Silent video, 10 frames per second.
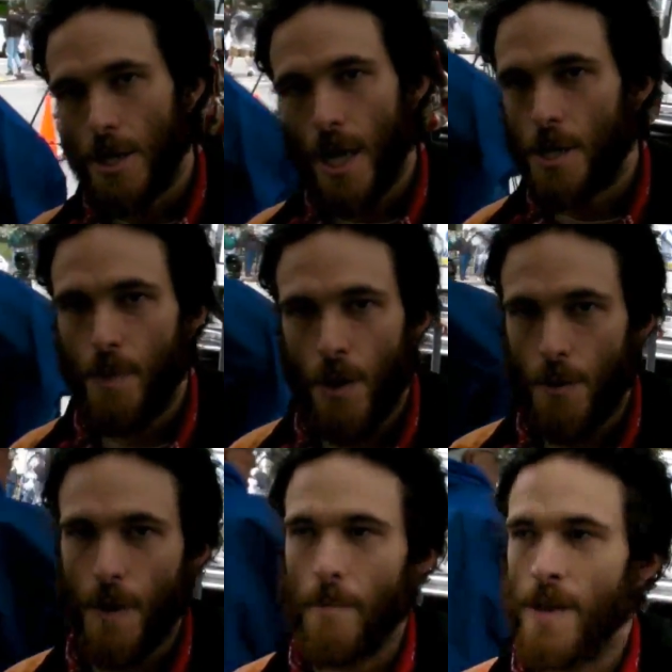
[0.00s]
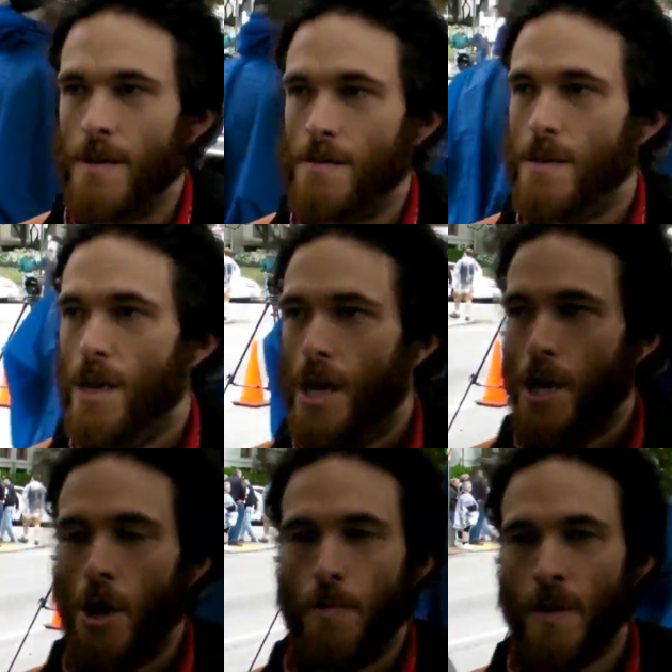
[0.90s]
It's both. I mean,
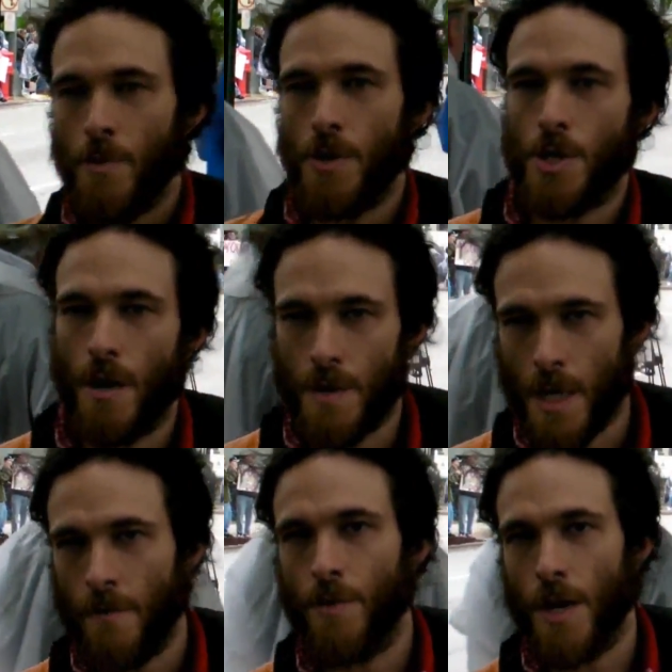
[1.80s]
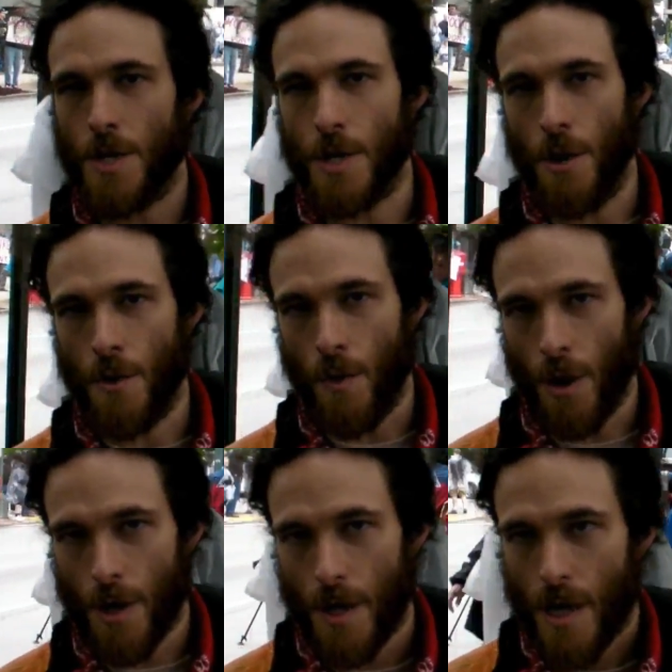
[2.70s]
you know, people deserve a safe place to go to
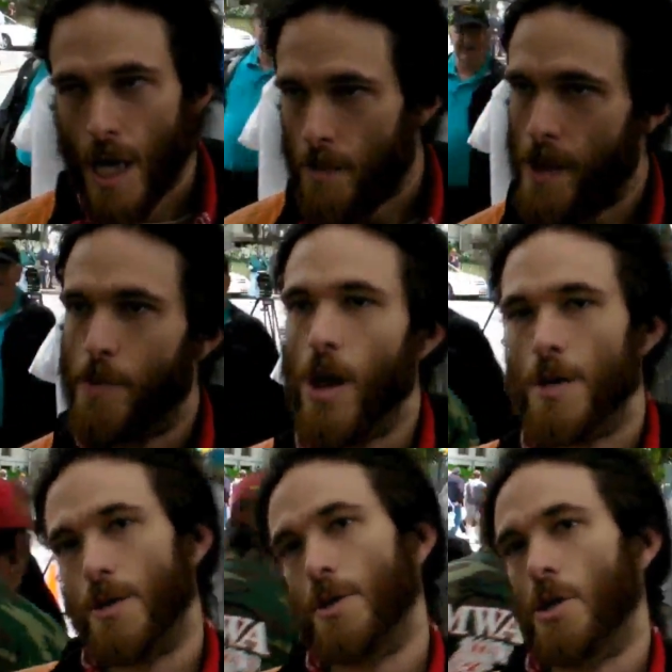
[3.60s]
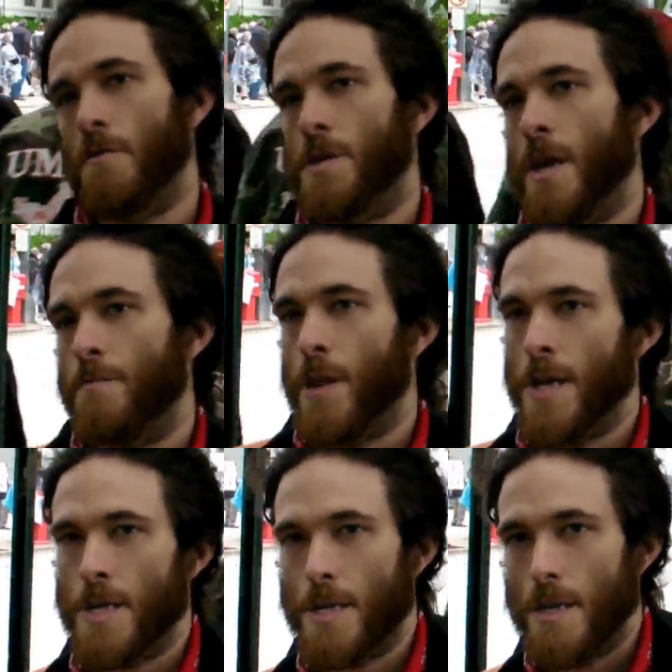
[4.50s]
work. People also deserve a safe
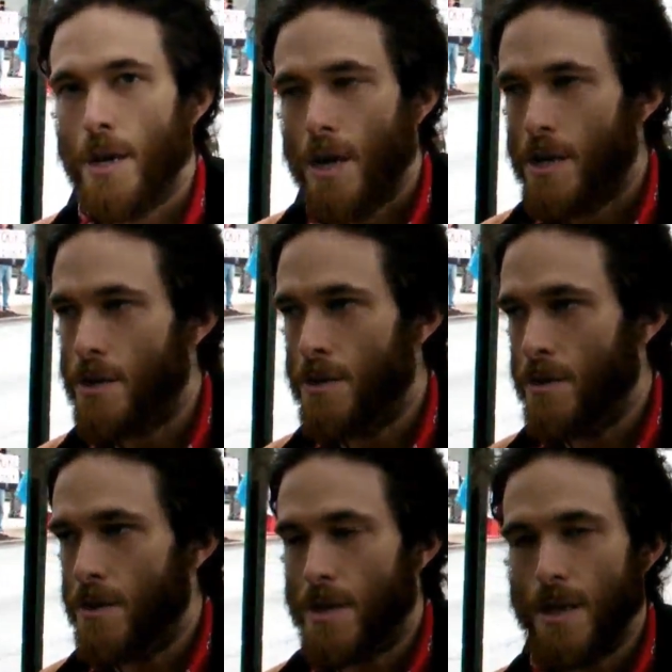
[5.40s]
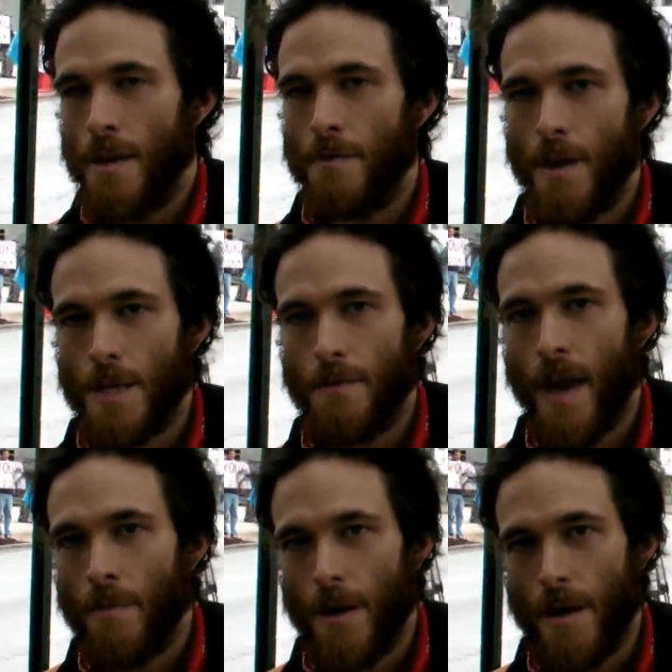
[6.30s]
place to live and raise a
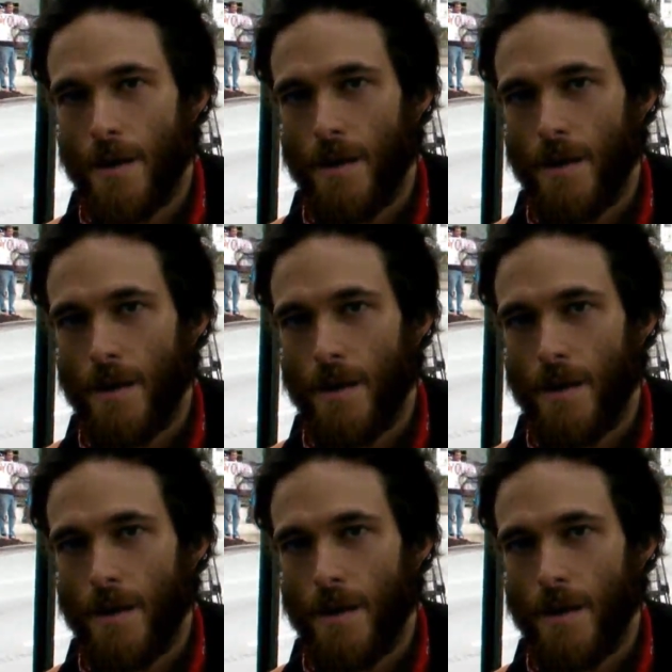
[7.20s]
family.